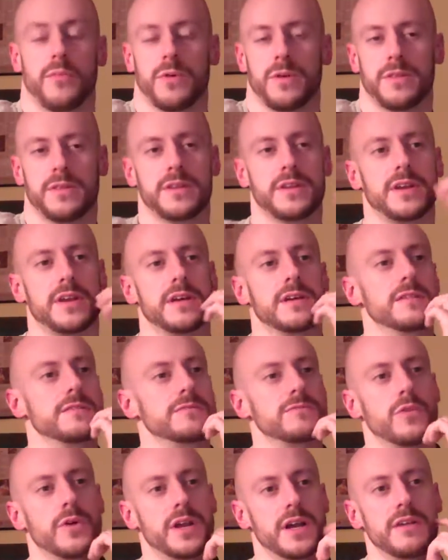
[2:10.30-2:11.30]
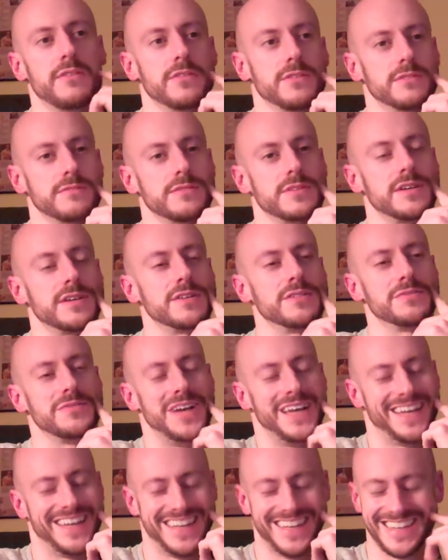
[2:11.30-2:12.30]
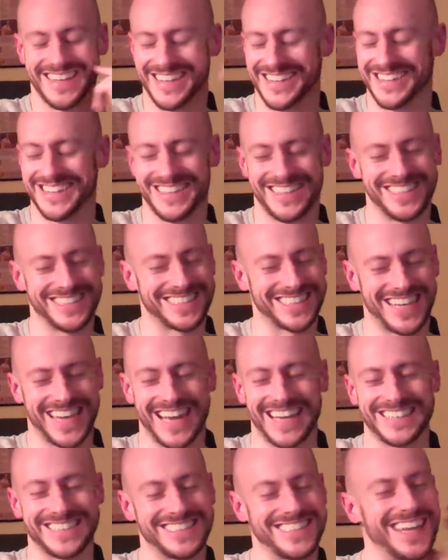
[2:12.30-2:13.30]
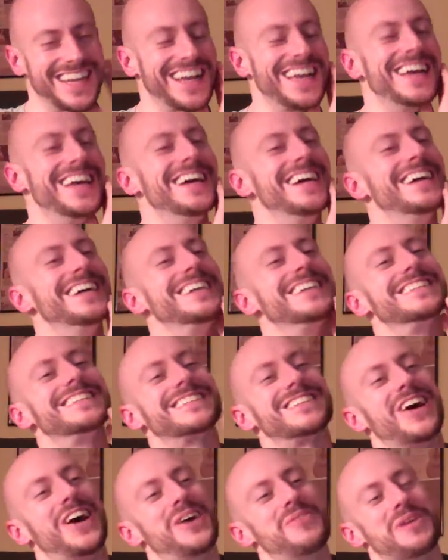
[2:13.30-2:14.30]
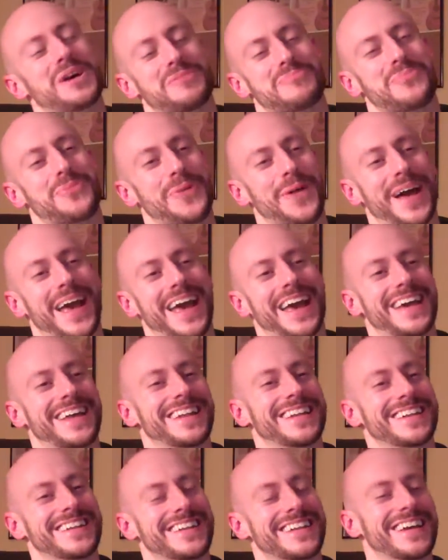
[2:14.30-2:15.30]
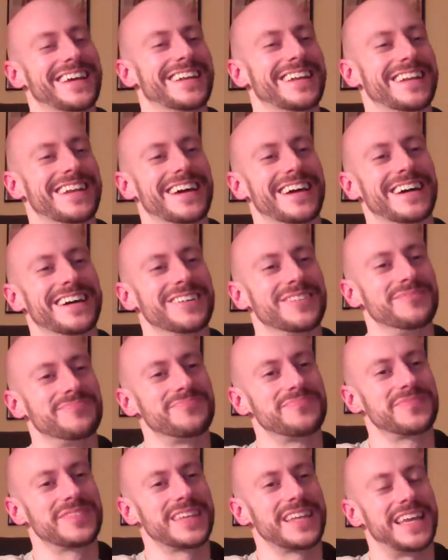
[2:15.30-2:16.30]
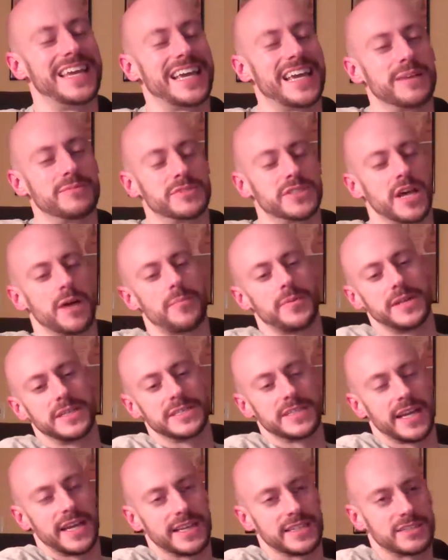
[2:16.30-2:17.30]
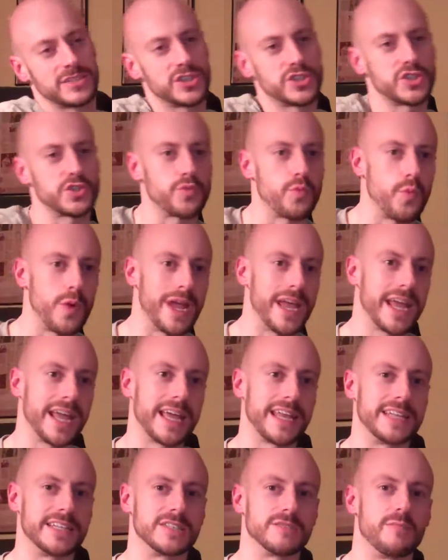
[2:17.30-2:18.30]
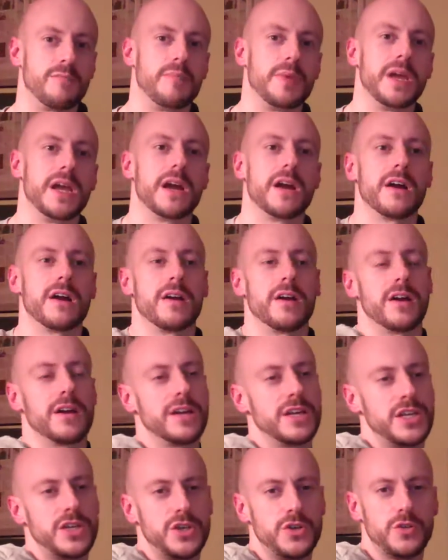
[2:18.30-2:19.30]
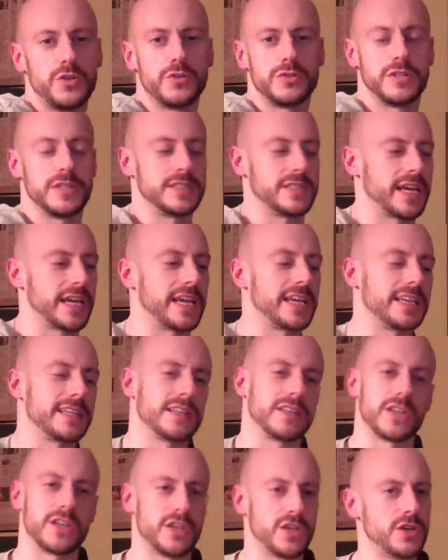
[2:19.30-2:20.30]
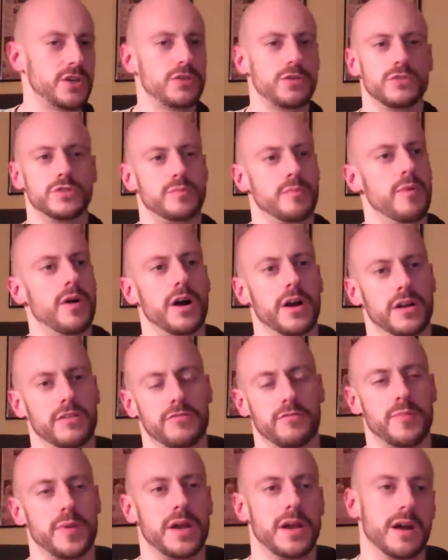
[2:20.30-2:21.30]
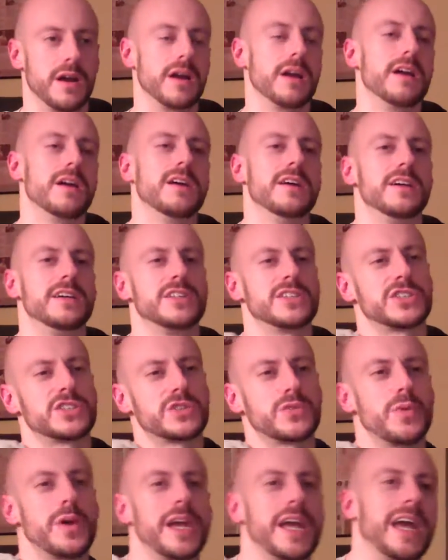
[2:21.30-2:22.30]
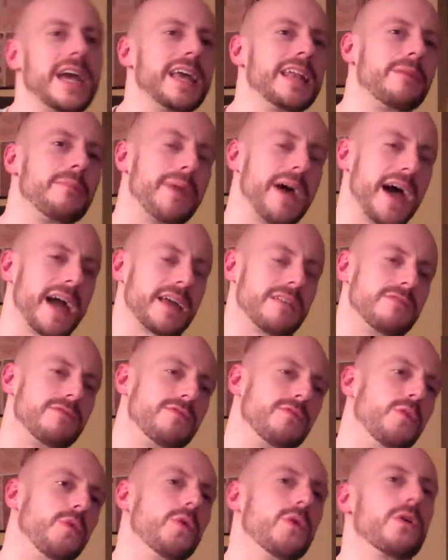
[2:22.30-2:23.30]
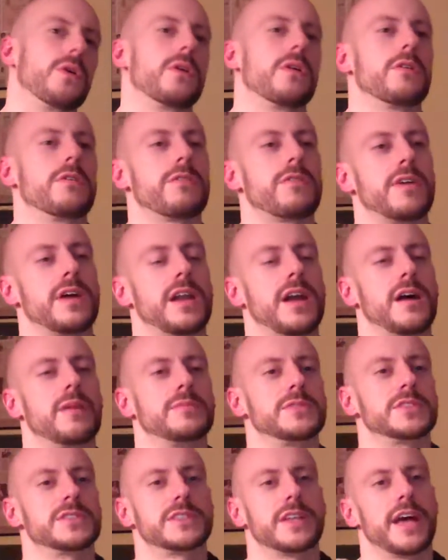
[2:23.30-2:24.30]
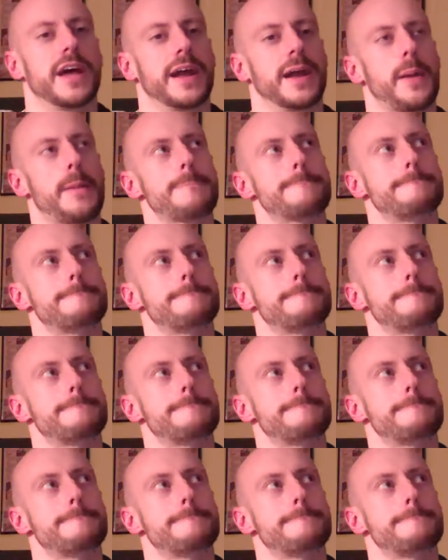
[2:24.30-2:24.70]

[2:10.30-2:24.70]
with it, whatever." And this guy's like, so I'm like playing, and he comes up and he's like swinging his beer, huge. He's like a huge mug of beer, swinging it back and forth, and I'm just like,